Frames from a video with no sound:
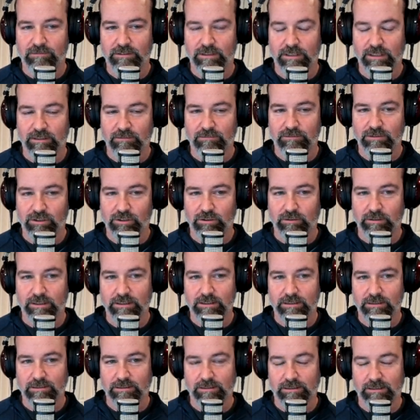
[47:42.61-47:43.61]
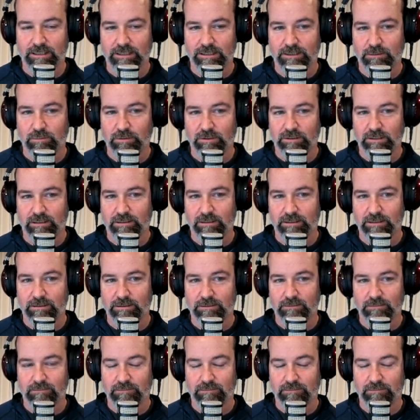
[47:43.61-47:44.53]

of choice at this particular